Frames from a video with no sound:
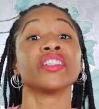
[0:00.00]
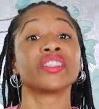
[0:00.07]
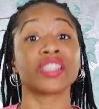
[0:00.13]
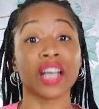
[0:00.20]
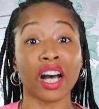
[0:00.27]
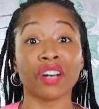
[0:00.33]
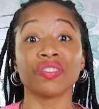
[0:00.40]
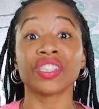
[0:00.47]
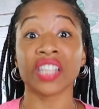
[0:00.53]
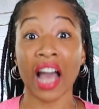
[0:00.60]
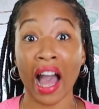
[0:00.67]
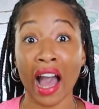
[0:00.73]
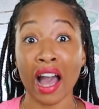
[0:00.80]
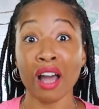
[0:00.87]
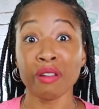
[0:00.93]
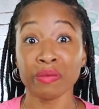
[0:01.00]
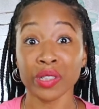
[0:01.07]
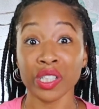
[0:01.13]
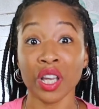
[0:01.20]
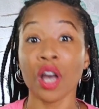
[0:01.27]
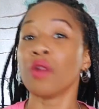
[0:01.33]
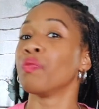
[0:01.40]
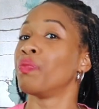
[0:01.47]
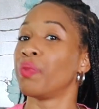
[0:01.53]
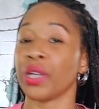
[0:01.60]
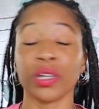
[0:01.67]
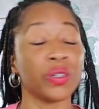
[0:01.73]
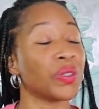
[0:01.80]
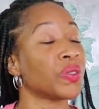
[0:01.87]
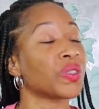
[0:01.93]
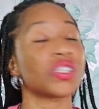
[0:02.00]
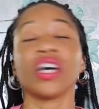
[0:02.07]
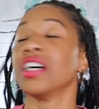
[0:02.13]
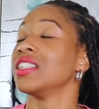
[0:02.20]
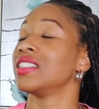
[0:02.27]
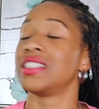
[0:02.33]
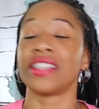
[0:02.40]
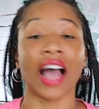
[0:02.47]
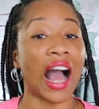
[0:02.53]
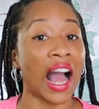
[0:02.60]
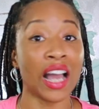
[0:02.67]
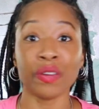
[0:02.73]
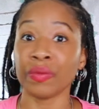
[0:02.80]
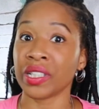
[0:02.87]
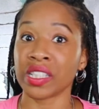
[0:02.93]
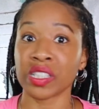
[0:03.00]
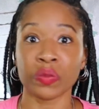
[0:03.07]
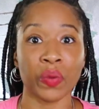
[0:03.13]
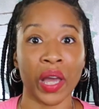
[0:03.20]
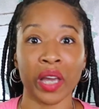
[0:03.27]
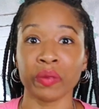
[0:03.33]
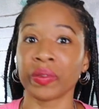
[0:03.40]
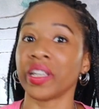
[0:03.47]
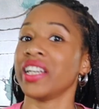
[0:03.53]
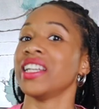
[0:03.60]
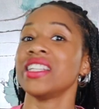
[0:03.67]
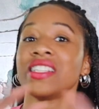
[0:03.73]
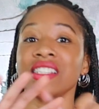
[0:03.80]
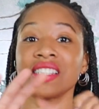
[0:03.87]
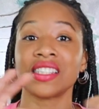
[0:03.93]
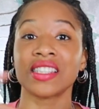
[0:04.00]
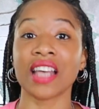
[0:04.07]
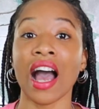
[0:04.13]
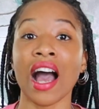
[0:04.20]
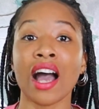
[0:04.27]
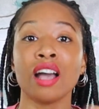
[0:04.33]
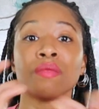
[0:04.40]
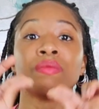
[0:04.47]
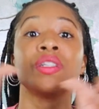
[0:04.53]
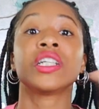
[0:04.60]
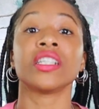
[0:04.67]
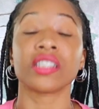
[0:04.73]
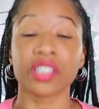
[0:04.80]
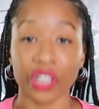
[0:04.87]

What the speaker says: Tough times, bills, diamonds, baby. It is time. It's